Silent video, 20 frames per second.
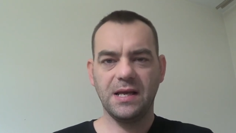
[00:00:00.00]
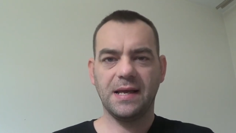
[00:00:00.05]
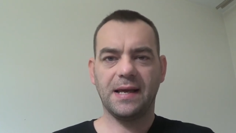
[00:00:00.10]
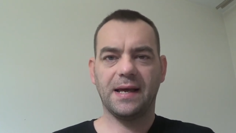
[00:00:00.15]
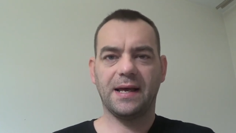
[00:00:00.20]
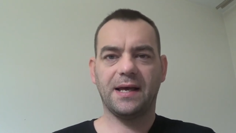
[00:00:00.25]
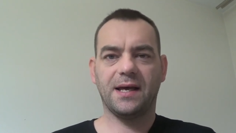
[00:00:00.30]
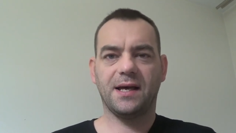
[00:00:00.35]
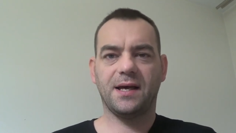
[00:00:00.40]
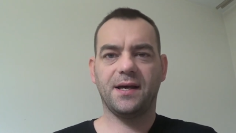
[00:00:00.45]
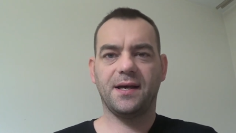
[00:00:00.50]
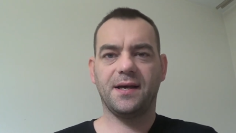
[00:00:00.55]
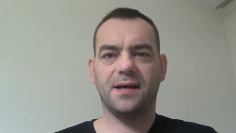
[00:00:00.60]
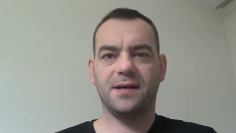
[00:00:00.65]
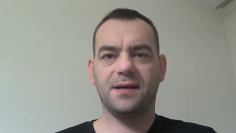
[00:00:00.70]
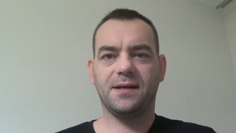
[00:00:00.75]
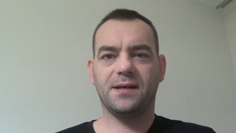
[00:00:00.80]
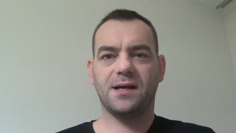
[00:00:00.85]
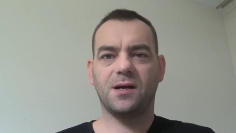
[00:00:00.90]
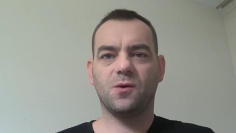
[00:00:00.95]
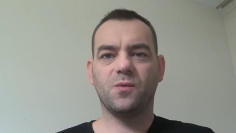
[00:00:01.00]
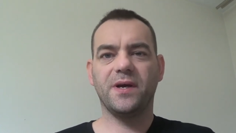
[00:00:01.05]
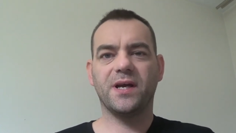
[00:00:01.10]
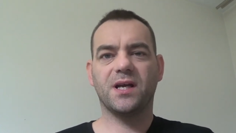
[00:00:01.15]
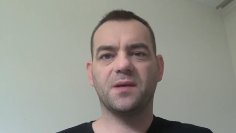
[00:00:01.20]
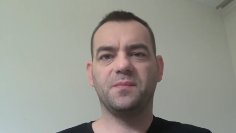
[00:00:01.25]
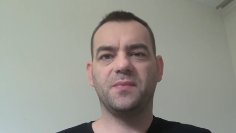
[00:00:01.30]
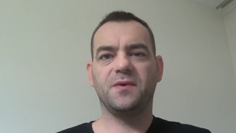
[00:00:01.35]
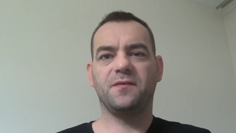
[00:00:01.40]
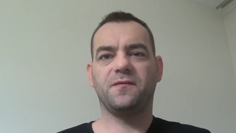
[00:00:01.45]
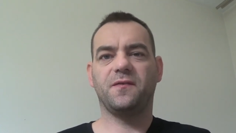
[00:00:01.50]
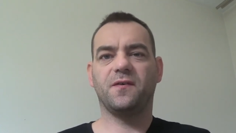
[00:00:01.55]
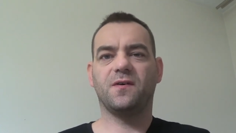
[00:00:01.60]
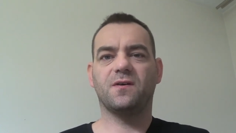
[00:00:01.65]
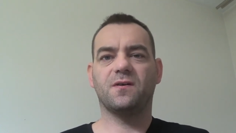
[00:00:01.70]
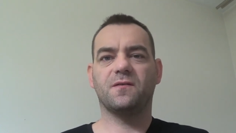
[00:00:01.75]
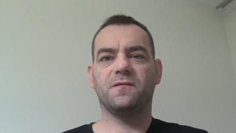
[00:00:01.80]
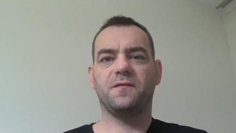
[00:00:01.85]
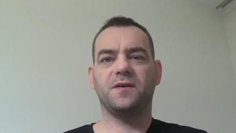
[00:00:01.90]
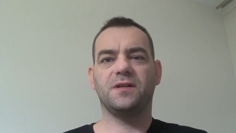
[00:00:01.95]
Uh, a week
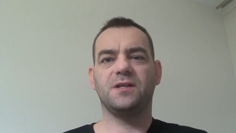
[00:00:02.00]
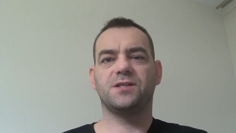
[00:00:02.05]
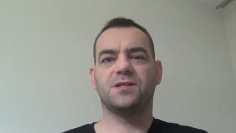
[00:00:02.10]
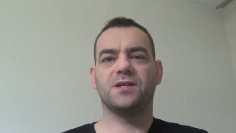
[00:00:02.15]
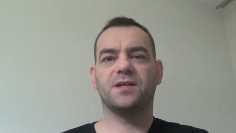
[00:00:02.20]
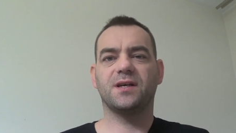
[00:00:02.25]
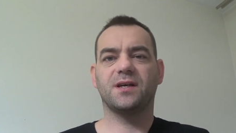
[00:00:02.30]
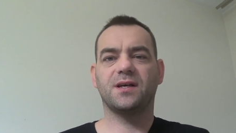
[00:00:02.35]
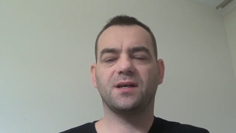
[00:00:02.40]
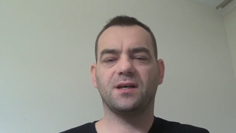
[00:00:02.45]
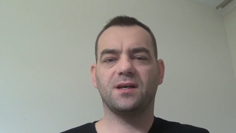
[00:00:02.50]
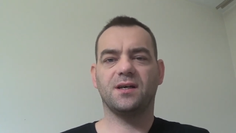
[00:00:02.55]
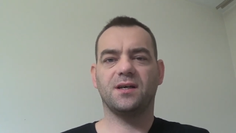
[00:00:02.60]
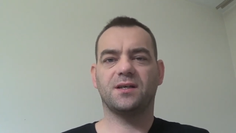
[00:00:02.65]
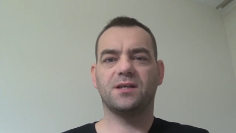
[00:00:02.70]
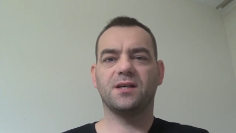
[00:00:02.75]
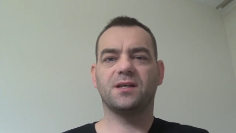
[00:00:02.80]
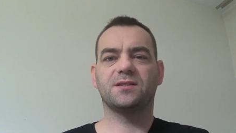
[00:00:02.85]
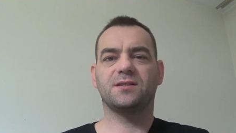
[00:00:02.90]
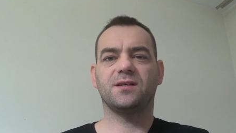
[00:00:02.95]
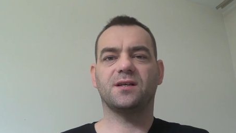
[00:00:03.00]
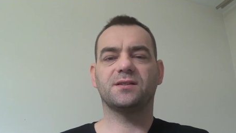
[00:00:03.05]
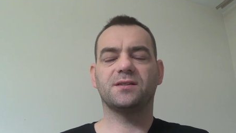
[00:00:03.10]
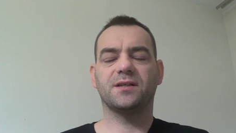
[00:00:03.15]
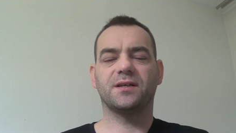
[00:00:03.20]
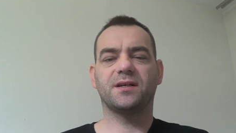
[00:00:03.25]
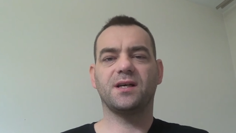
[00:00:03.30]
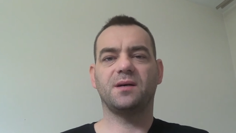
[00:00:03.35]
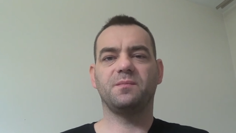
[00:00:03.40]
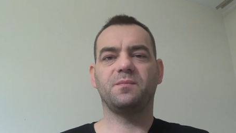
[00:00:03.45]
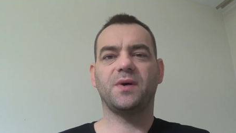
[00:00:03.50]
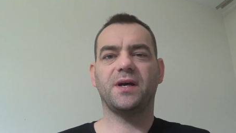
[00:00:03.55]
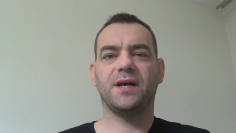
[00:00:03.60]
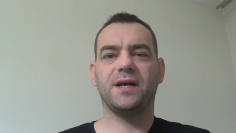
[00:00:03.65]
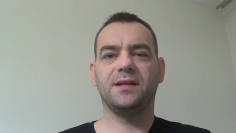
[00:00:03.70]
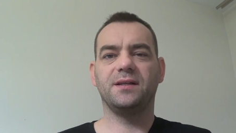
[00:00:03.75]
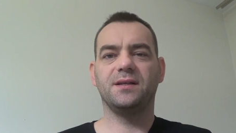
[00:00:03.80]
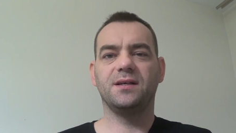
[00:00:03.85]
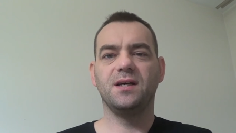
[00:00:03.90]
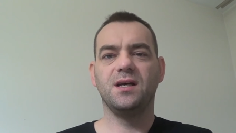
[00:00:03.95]
before finishing a uh, Kickstarter
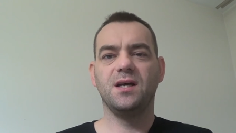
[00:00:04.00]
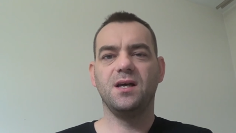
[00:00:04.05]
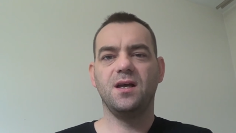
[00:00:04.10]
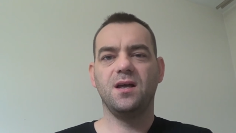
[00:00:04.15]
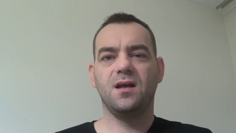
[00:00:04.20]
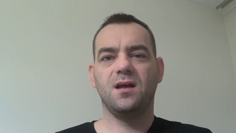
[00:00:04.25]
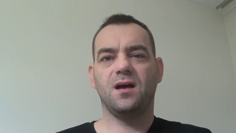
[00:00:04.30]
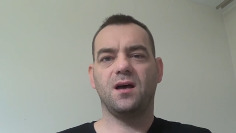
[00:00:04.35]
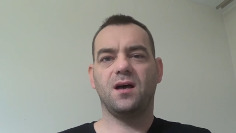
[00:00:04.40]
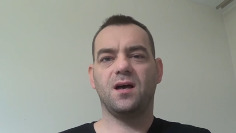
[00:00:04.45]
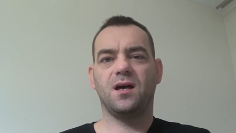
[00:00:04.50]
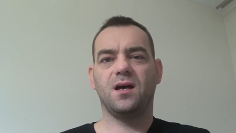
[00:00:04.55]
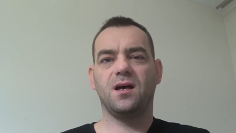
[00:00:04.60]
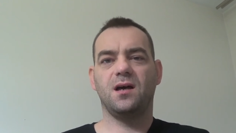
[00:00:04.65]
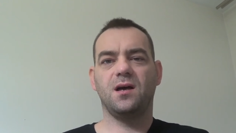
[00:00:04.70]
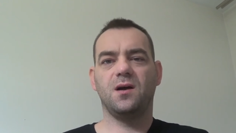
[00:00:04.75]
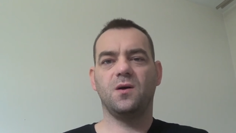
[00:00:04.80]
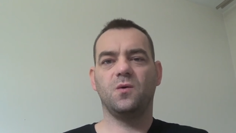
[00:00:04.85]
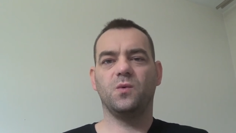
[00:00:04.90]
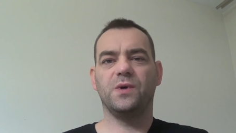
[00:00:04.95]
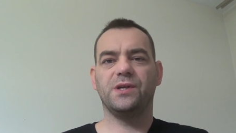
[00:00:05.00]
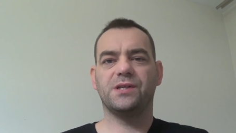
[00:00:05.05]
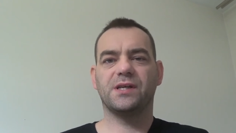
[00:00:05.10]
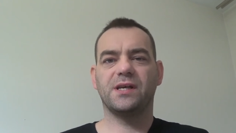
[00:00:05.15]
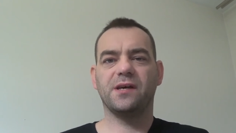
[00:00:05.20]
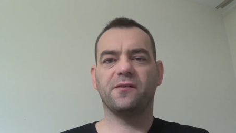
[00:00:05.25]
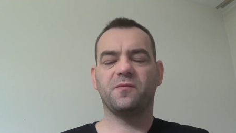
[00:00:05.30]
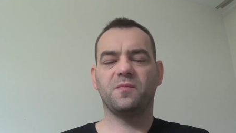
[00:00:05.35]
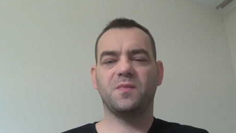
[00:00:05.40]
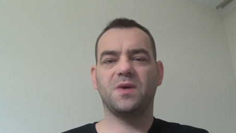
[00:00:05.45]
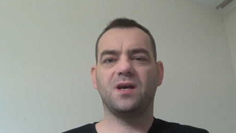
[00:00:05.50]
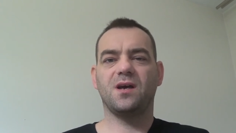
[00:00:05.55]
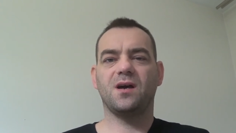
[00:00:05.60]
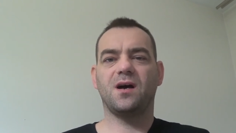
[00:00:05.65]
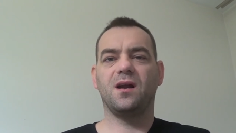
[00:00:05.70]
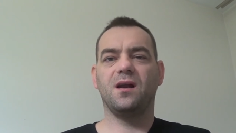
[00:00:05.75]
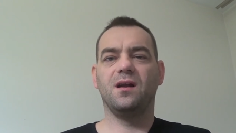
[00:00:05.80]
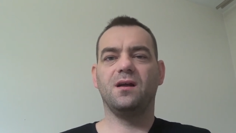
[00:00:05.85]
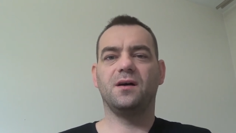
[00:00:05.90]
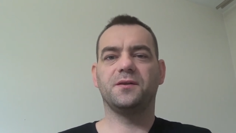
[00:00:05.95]
campaign, uh, which gave me
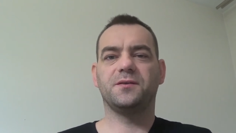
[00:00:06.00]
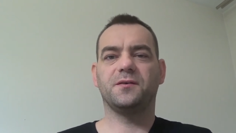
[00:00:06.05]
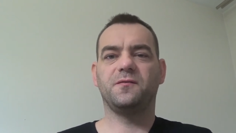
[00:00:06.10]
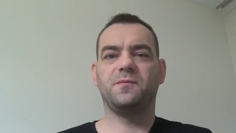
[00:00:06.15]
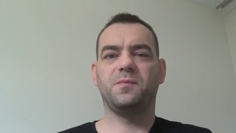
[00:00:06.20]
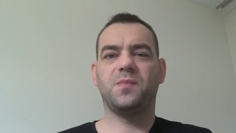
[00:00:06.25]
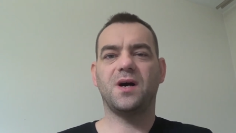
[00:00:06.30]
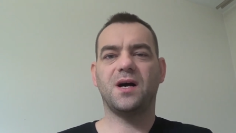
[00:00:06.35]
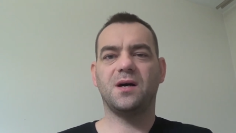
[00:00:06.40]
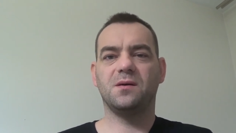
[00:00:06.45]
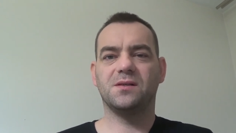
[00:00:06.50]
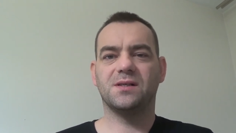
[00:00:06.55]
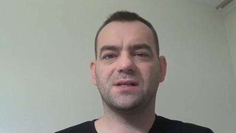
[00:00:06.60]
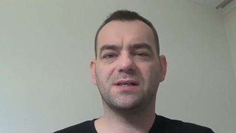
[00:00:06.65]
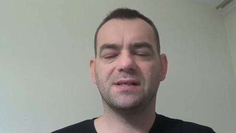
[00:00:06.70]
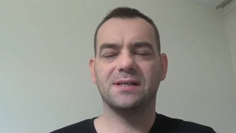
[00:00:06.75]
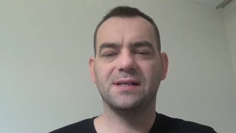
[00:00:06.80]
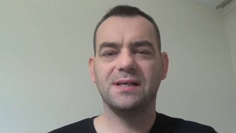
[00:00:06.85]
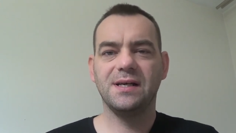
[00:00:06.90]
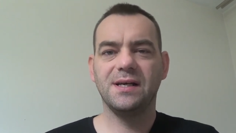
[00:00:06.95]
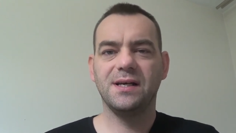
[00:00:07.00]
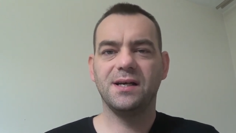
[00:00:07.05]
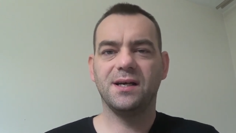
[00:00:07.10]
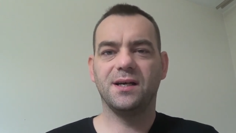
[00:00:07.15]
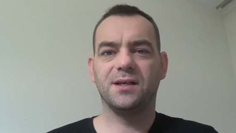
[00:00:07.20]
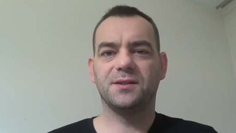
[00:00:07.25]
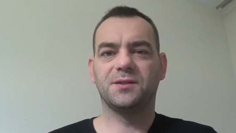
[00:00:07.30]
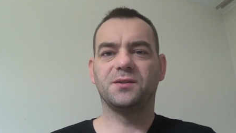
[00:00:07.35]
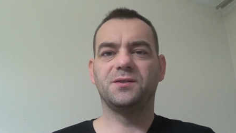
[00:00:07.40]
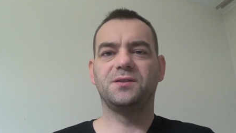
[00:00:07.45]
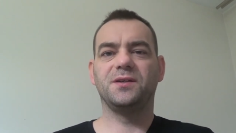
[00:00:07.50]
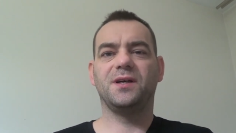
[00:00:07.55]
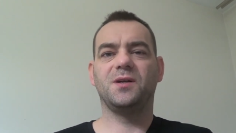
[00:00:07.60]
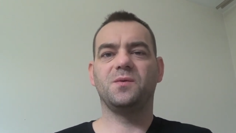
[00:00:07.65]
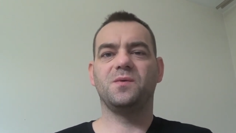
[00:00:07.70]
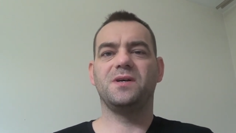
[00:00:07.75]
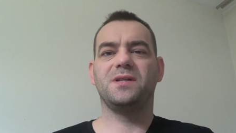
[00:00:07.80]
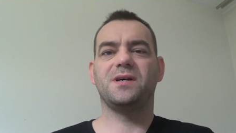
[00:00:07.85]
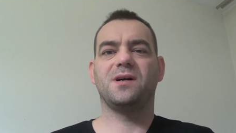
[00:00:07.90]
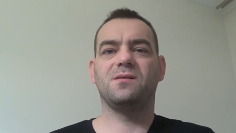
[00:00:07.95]
a lot of power uh, to
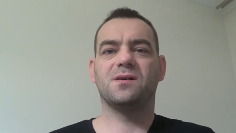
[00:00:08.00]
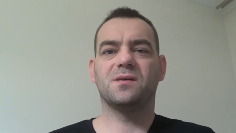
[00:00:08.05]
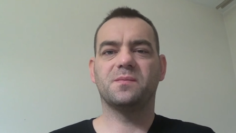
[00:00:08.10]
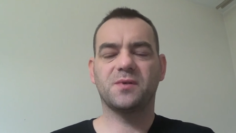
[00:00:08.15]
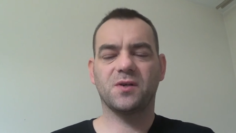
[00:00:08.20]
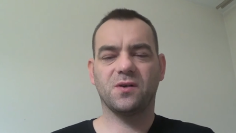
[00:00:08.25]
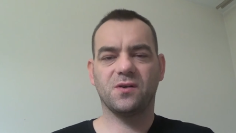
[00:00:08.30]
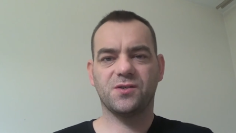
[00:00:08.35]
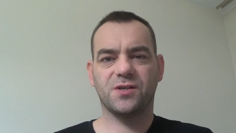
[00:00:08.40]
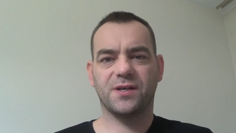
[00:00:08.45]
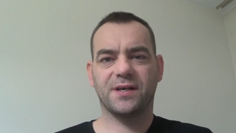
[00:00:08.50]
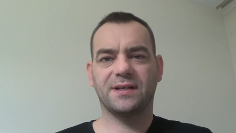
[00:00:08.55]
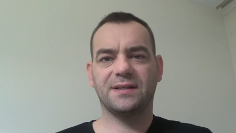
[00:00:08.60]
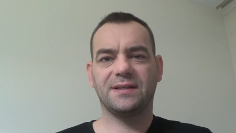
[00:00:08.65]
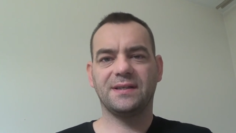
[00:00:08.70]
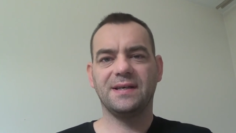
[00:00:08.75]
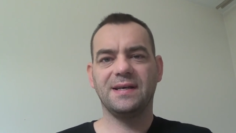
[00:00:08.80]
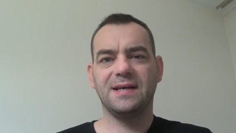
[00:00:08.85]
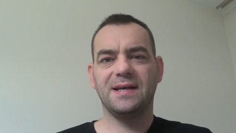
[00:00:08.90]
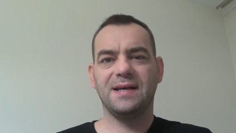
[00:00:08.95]
deal with our project,